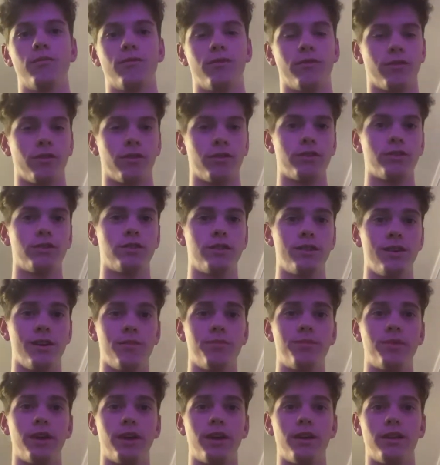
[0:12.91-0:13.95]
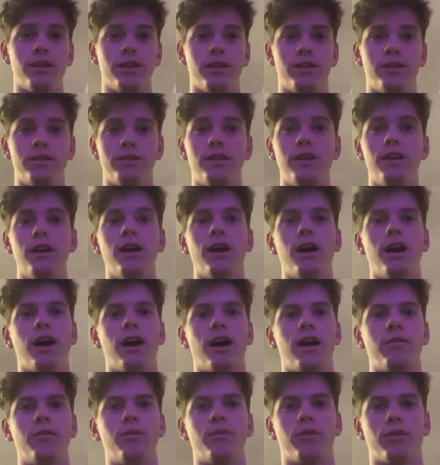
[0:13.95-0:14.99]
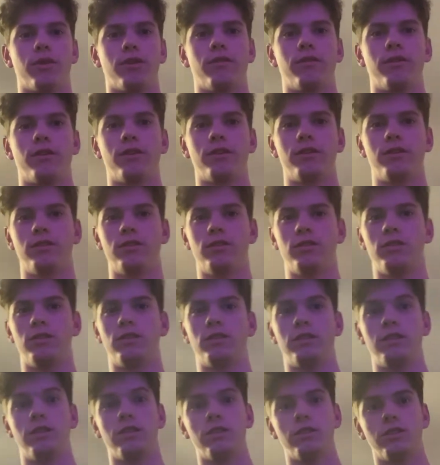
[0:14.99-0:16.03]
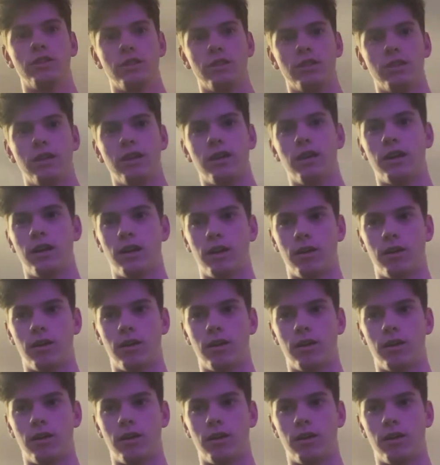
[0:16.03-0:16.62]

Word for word: First, the update is I've been working very dil diligently